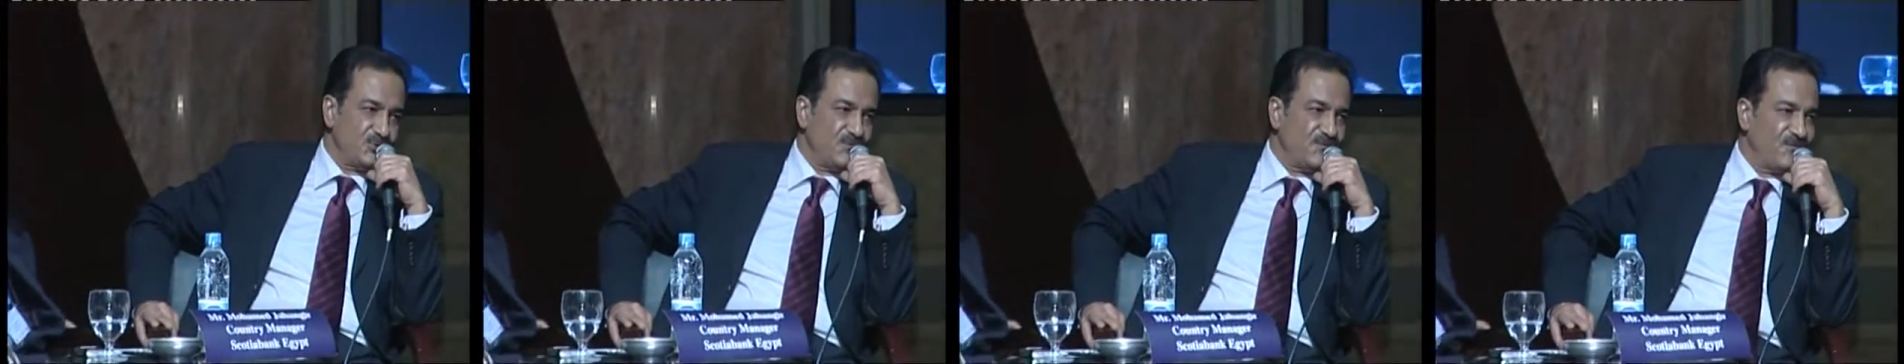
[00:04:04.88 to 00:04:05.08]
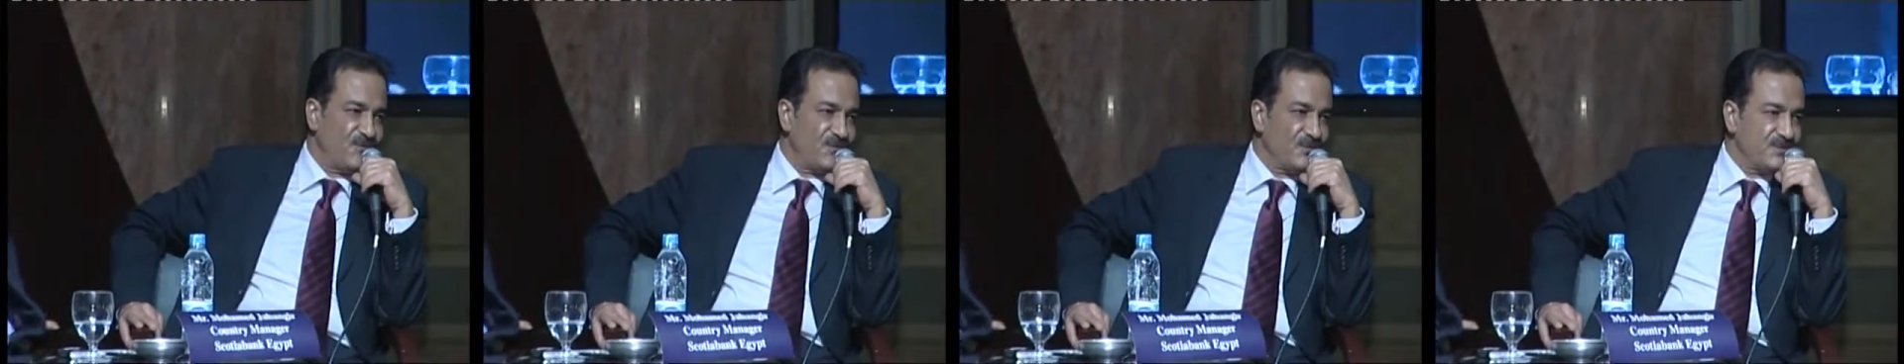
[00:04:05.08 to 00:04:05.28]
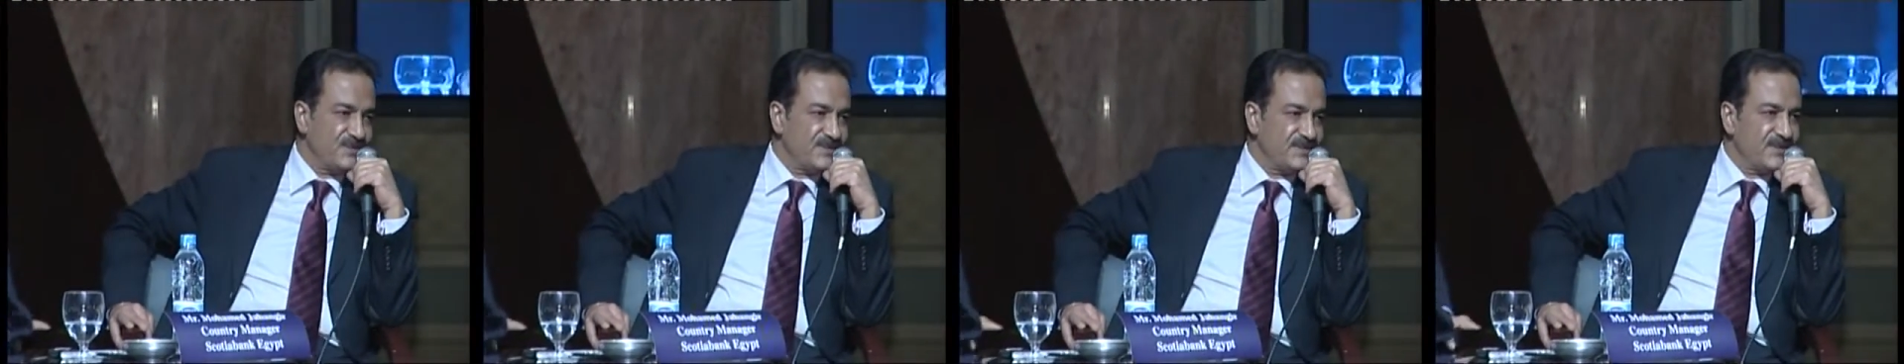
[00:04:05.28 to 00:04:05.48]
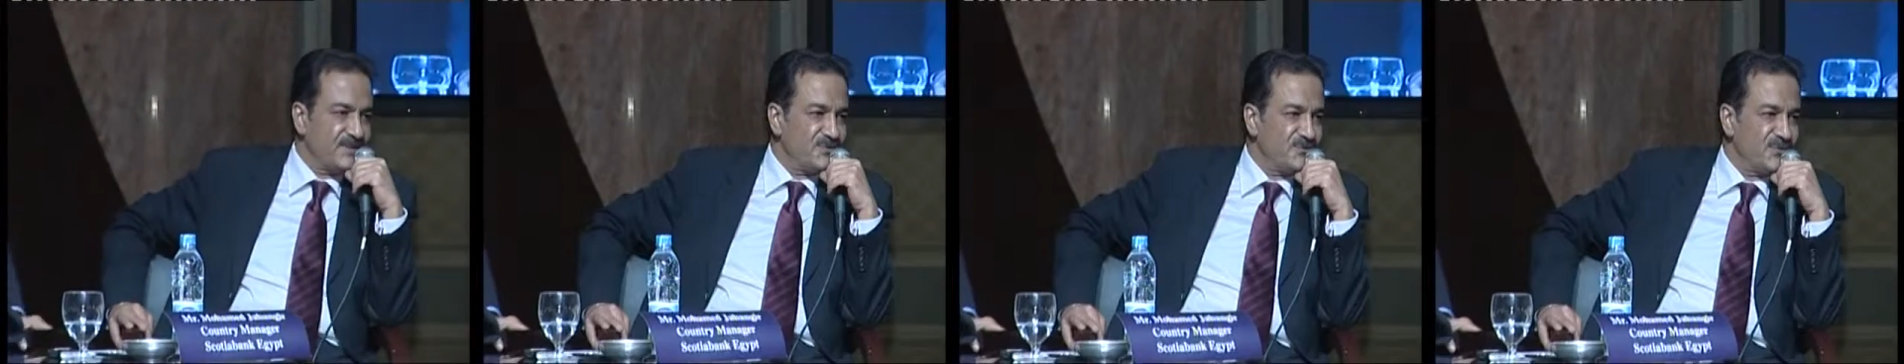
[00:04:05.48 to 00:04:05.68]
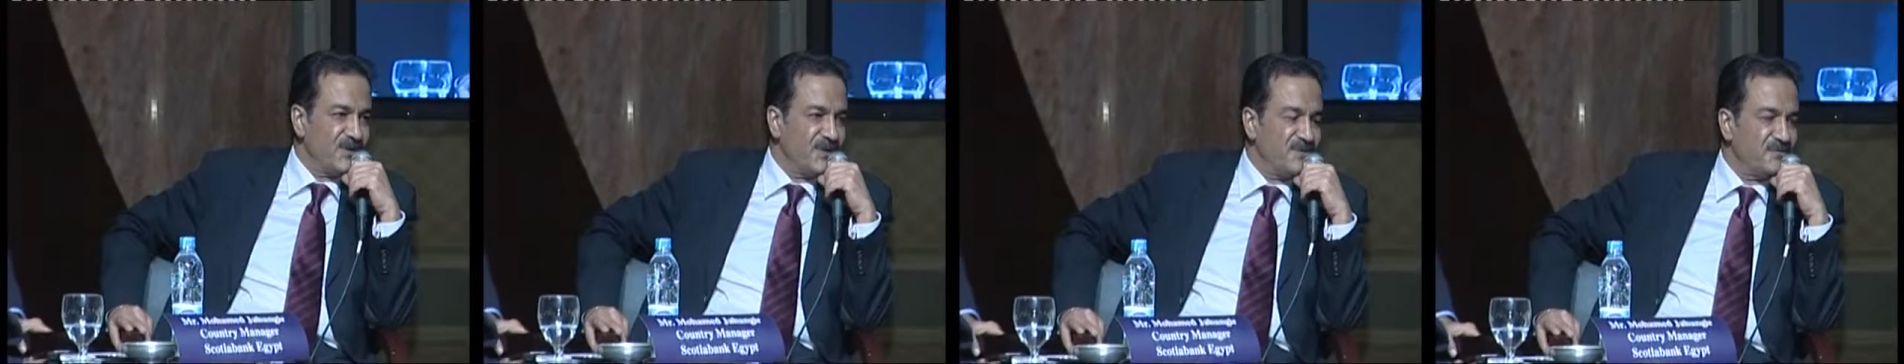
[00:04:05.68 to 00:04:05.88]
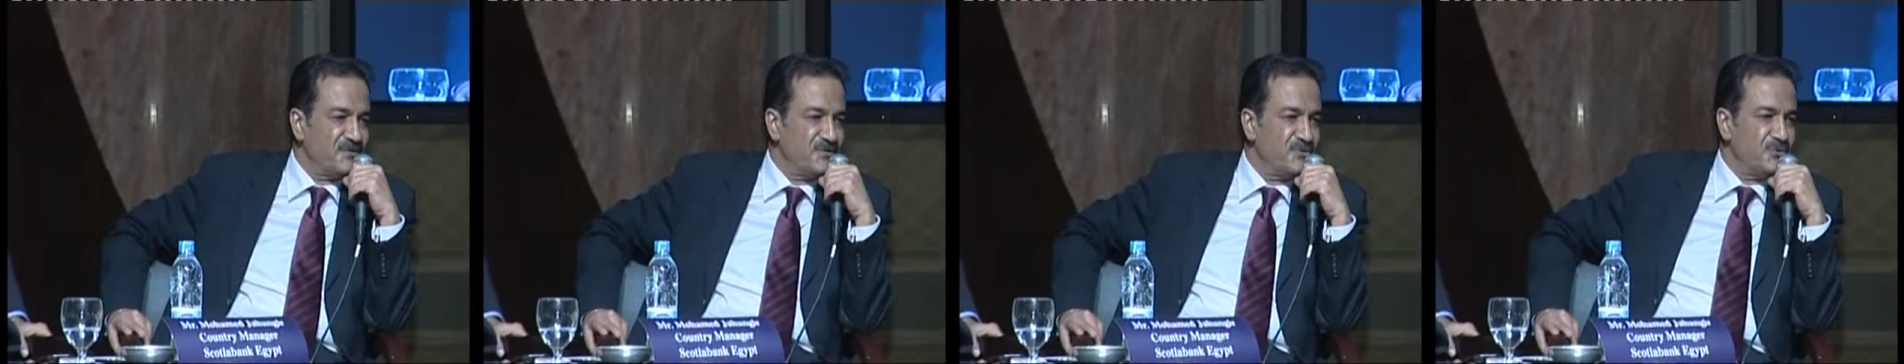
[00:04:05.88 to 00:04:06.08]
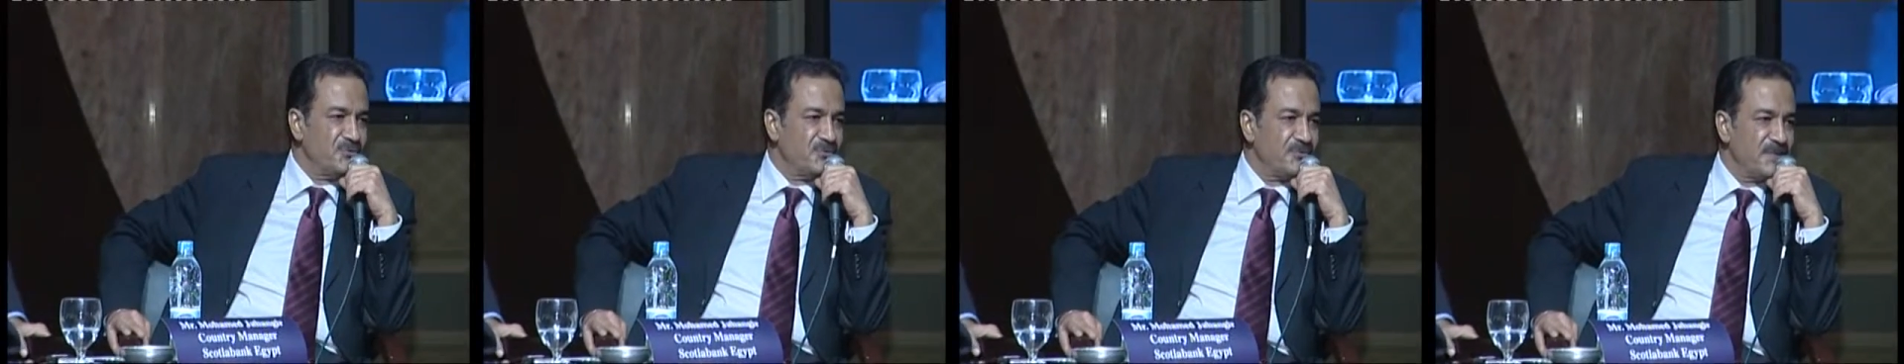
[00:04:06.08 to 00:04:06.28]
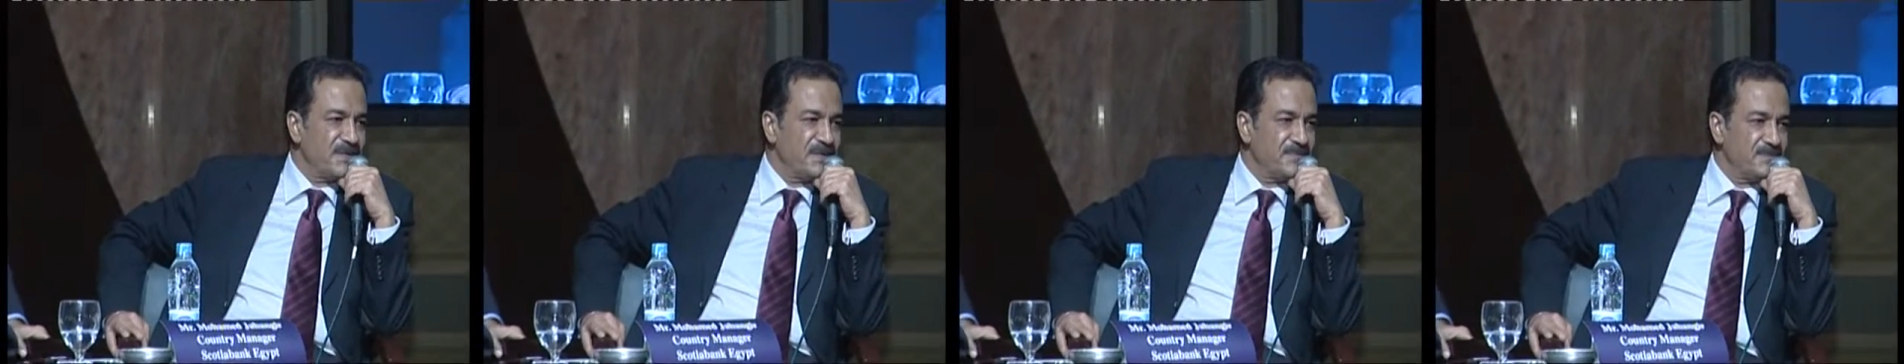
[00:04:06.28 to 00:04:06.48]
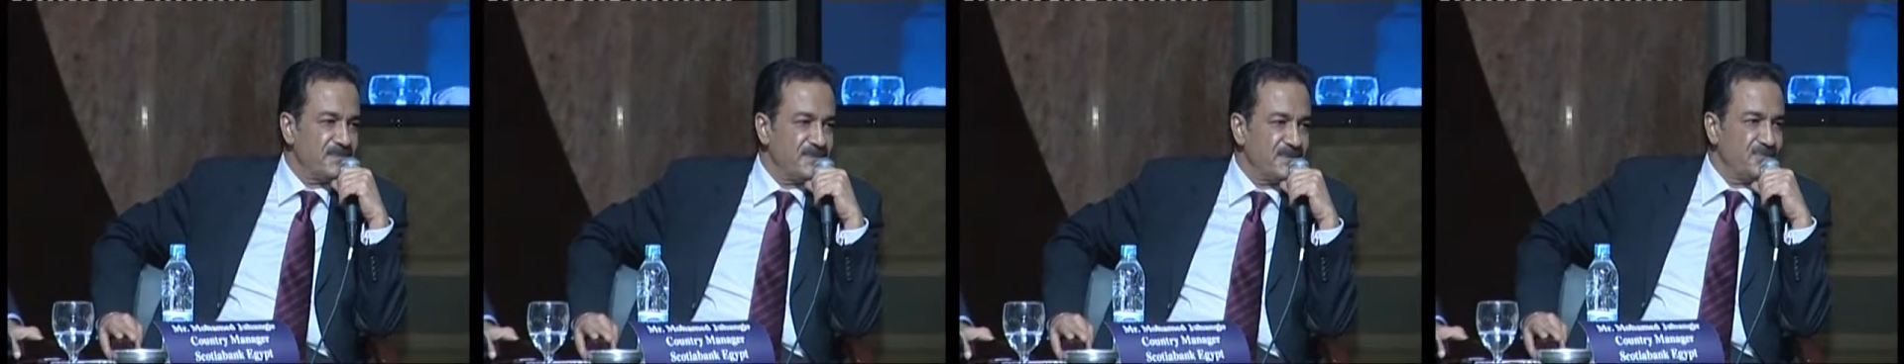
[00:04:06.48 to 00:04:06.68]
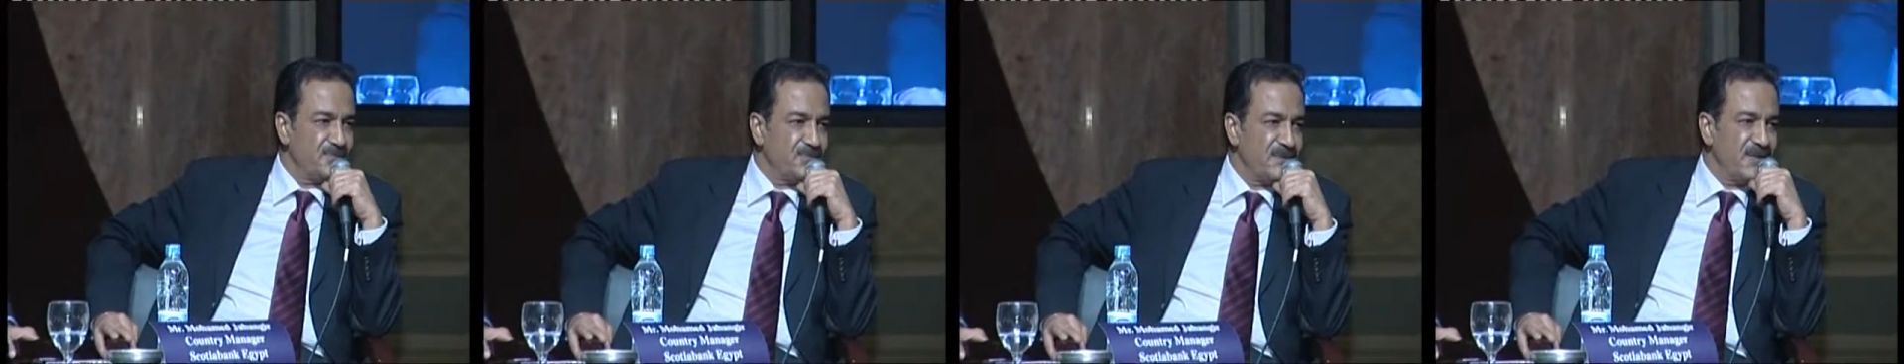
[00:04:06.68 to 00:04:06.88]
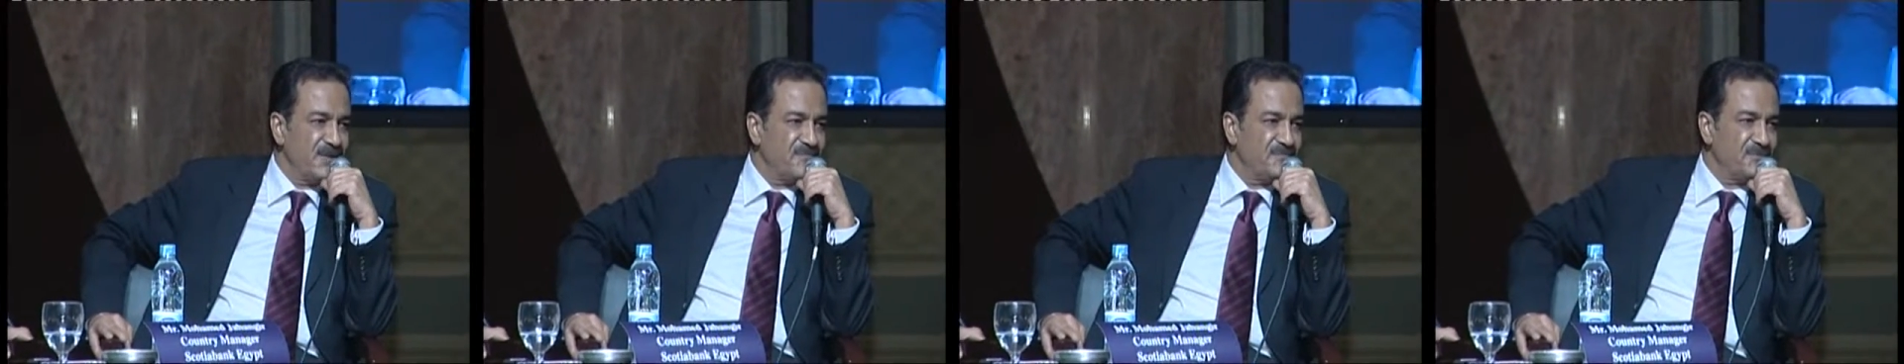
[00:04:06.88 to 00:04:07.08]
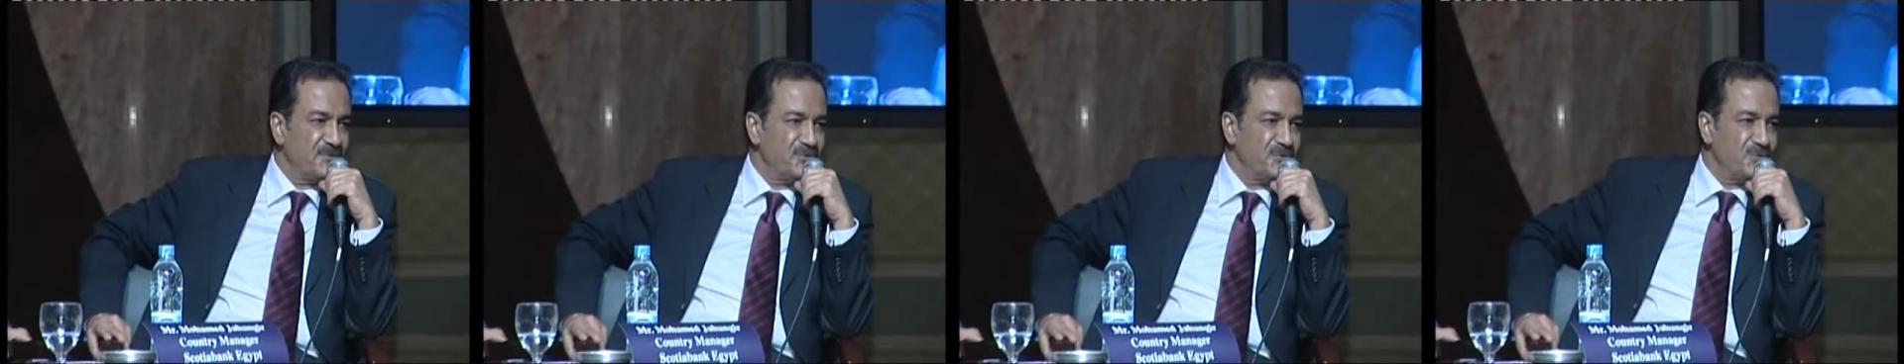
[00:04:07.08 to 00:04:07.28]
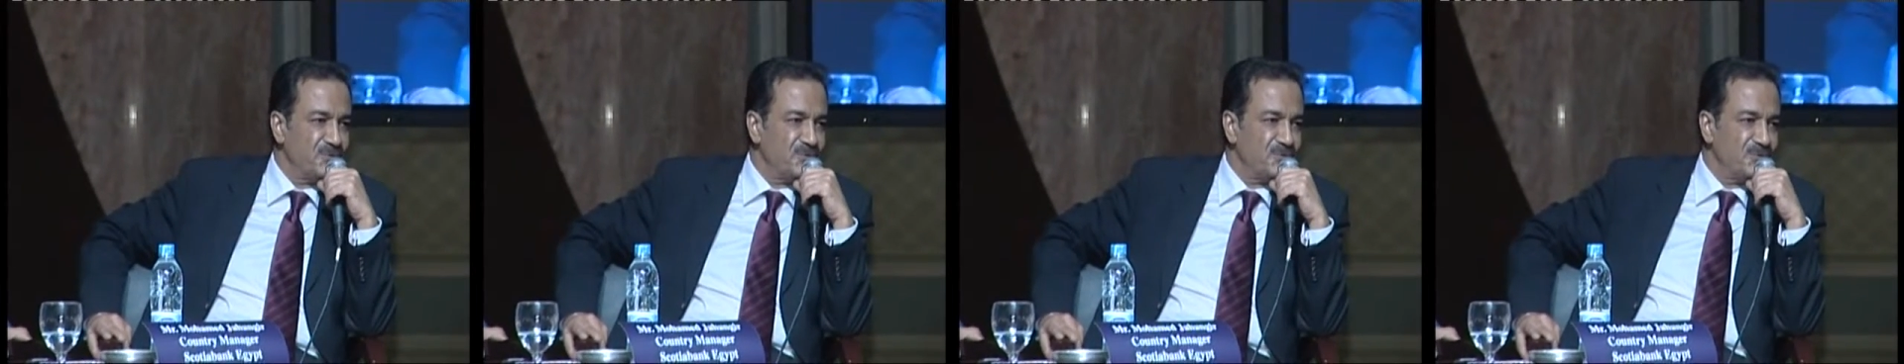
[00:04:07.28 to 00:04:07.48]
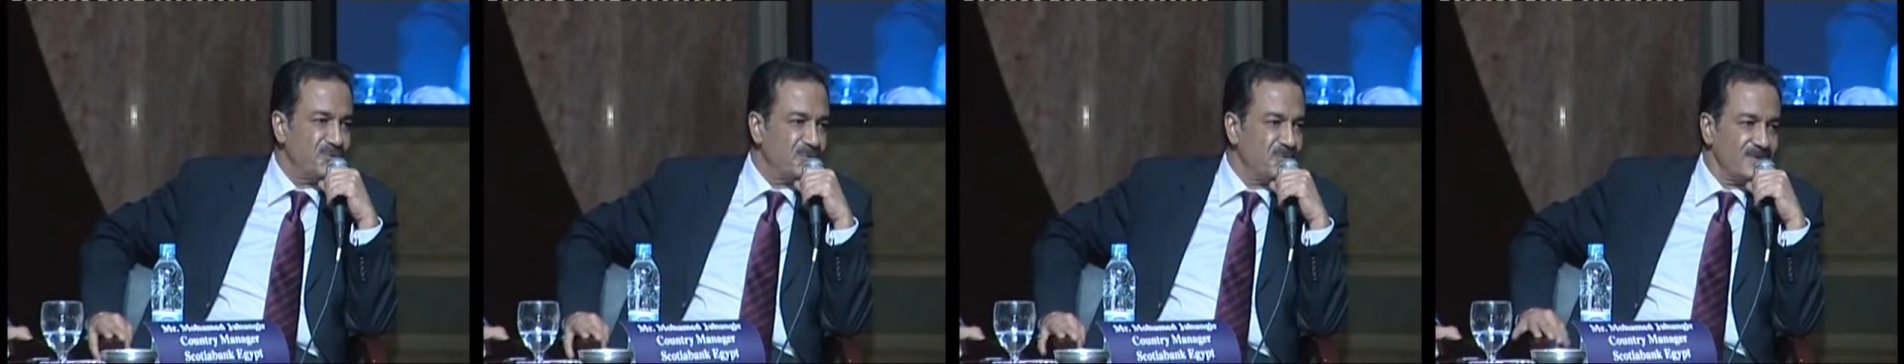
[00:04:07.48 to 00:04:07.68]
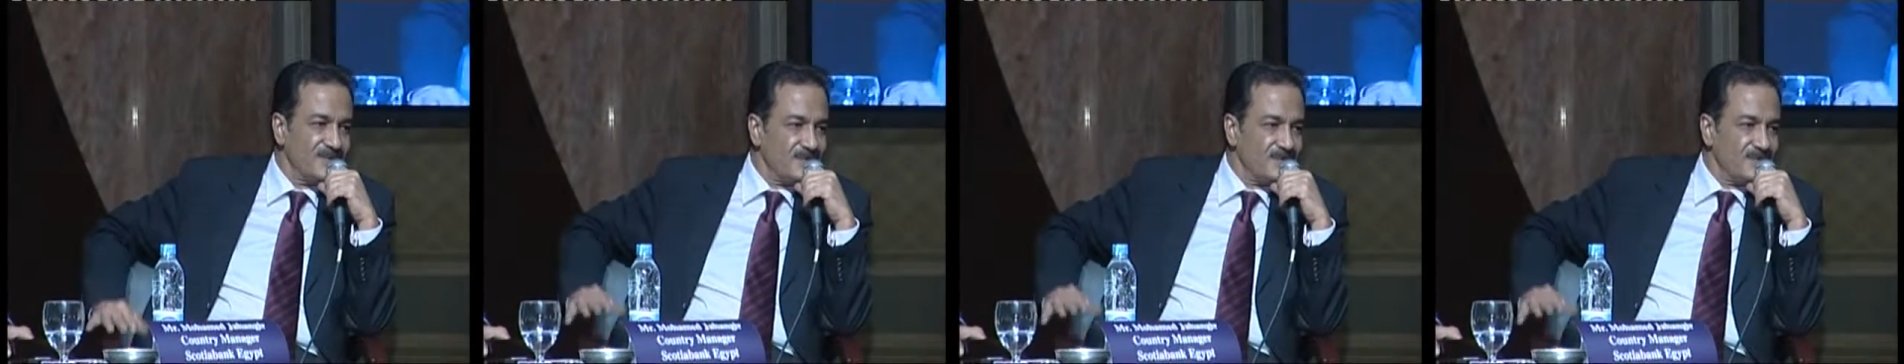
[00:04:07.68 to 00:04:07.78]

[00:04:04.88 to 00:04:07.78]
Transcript: of course, that we have a new capital, we have a new